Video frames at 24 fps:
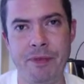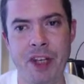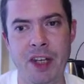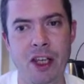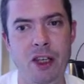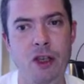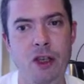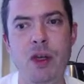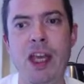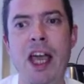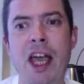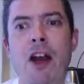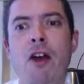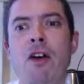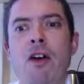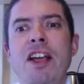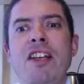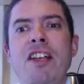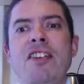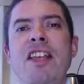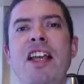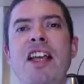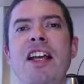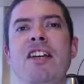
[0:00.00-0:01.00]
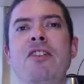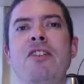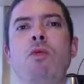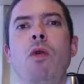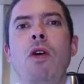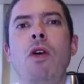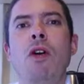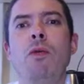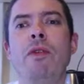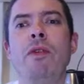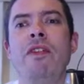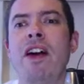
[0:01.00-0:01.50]
You cannot extinguish
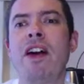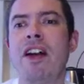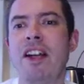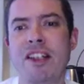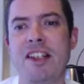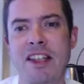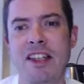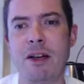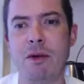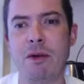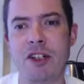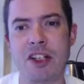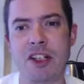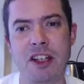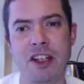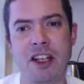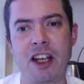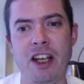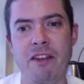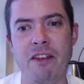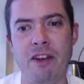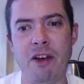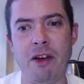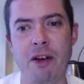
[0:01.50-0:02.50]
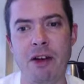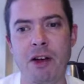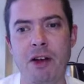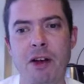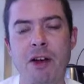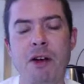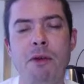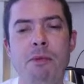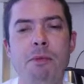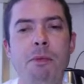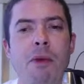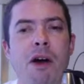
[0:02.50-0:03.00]
one without extinguishing the other.
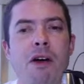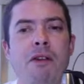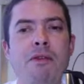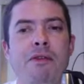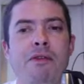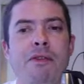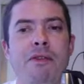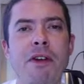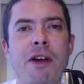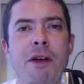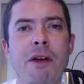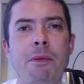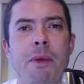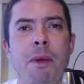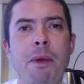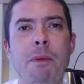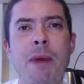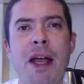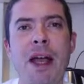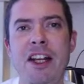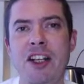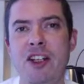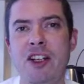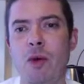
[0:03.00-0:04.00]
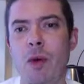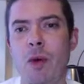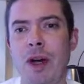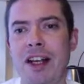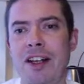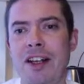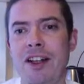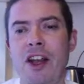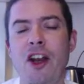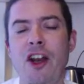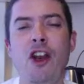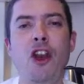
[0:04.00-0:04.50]
Both perpetuate
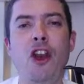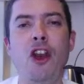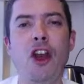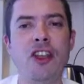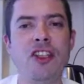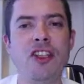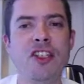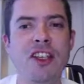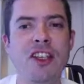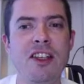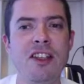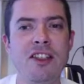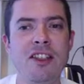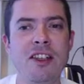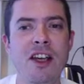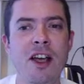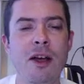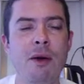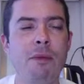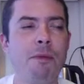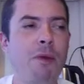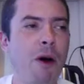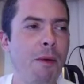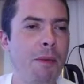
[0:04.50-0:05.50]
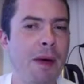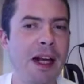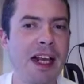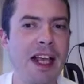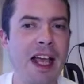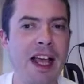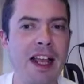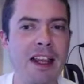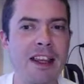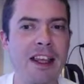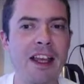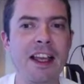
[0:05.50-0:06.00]
nonsense,
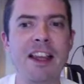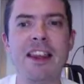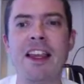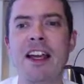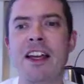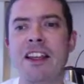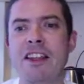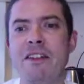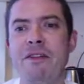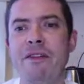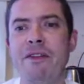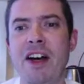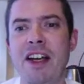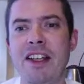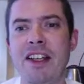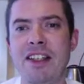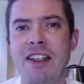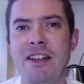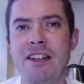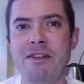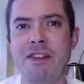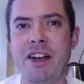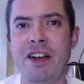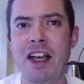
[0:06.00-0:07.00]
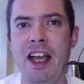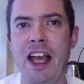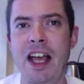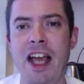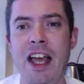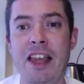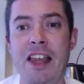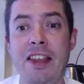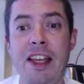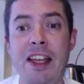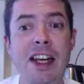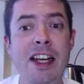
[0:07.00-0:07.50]
propaganda, they are divisive,
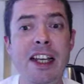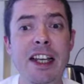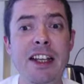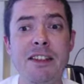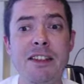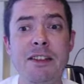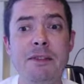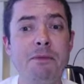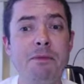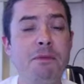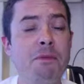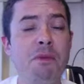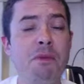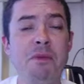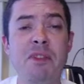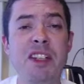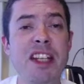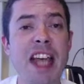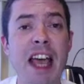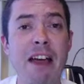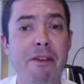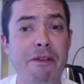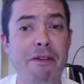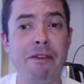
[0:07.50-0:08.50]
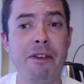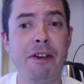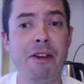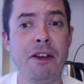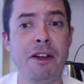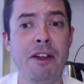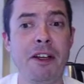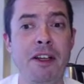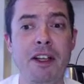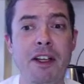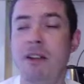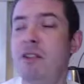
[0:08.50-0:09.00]
and they lead to death,
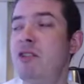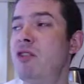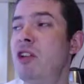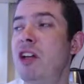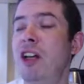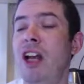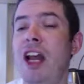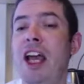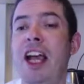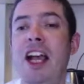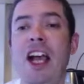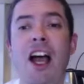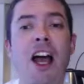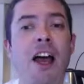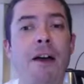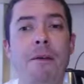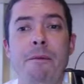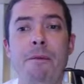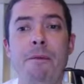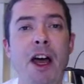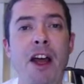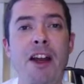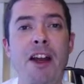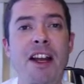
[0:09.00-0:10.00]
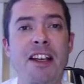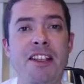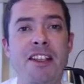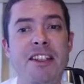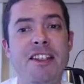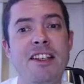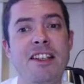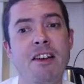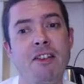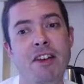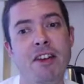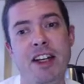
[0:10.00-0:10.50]
like
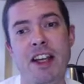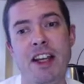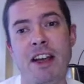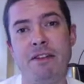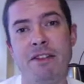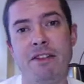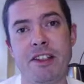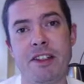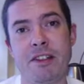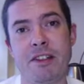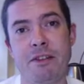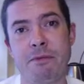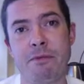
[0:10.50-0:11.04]
unnecessary deaths.